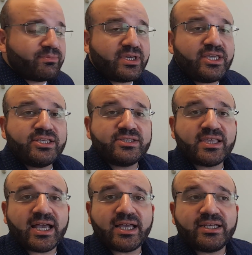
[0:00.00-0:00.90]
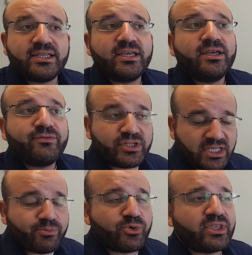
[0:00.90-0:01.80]
means that, for
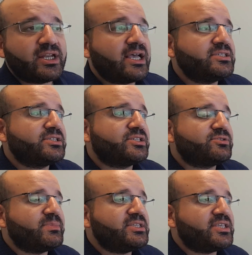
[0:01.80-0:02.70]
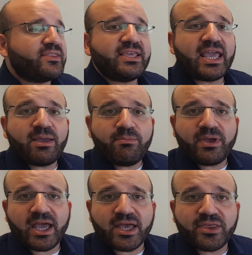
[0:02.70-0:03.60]
example, with the narcissist, means that the
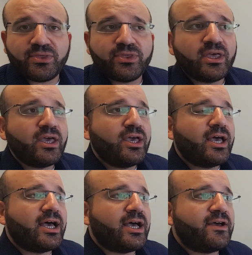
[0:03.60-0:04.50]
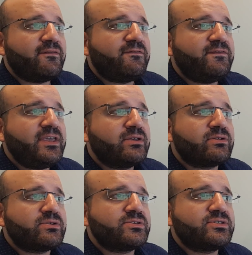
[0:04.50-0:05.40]
empath
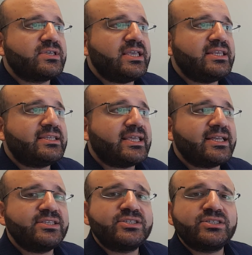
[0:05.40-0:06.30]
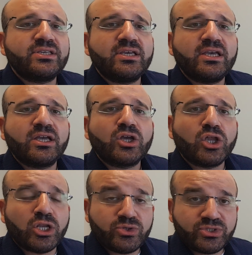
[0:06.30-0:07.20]
feels intense
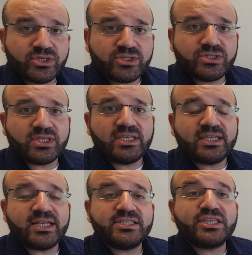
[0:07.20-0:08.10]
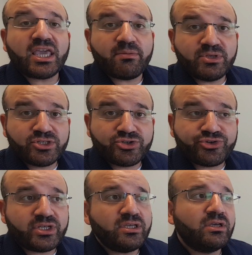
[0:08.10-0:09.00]
closeness, intense
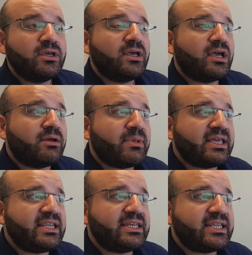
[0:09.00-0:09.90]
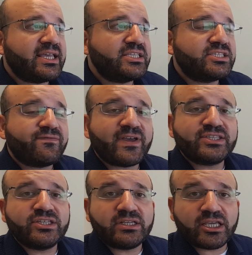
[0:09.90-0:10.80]
chemistry, and intense
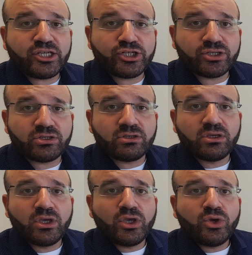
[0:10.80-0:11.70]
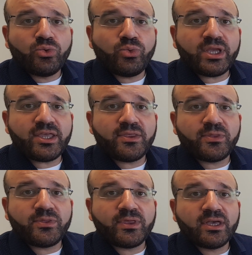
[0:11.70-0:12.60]
fascination
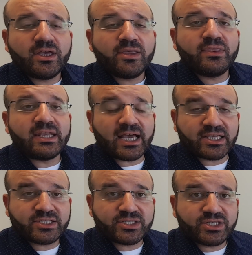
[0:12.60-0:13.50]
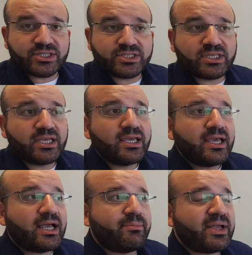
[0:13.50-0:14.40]
with the narcissist
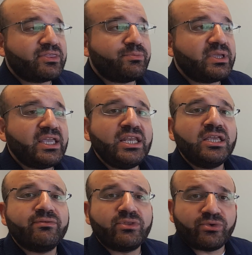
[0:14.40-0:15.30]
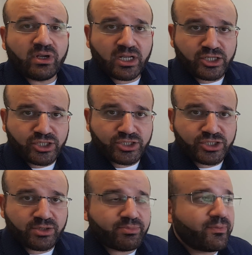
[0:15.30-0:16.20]
at the beginning of the
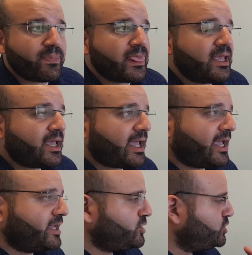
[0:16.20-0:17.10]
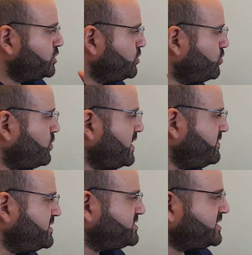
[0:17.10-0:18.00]
relationship. And
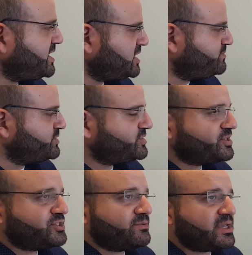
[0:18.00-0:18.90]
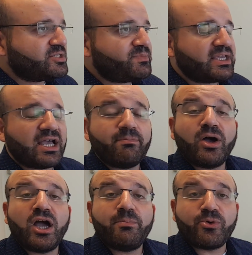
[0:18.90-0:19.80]
when this attachment system has become
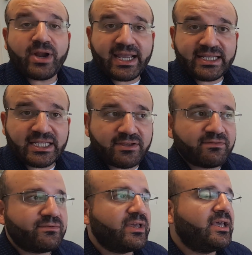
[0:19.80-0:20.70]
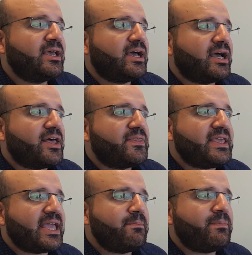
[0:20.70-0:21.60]
hyperactive,
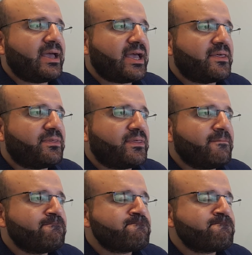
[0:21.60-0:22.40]
the empath